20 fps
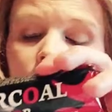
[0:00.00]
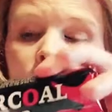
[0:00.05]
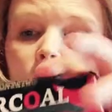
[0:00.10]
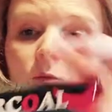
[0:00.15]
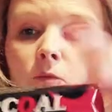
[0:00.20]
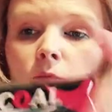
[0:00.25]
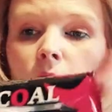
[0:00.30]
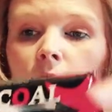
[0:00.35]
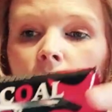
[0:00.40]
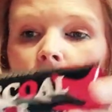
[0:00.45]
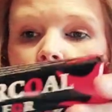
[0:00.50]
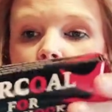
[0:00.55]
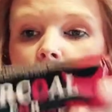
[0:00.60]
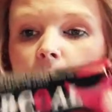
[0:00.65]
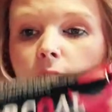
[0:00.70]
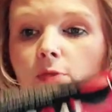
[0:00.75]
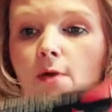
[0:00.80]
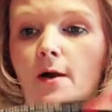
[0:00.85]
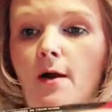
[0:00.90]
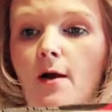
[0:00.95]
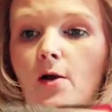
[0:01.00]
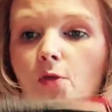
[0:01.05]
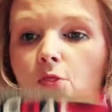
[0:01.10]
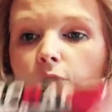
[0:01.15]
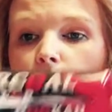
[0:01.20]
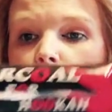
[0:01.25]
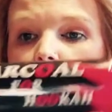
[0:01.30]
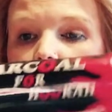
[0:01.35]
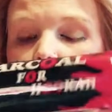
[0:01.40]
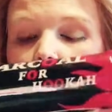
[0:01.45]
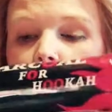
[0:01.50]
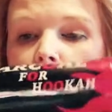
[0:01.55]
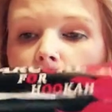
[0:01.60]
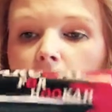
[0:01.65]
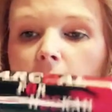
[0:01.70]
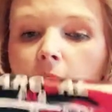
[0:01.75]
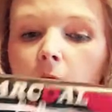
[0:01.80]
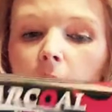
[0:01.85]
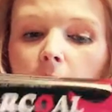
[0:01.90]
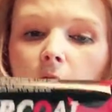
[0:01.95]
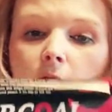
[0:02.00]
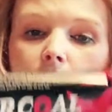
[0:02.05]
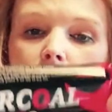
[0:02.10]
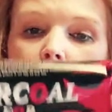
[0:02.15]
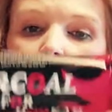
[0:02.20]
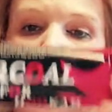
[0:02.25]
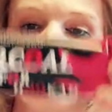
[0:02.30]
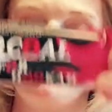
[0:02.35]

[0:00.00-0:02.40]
which is also about to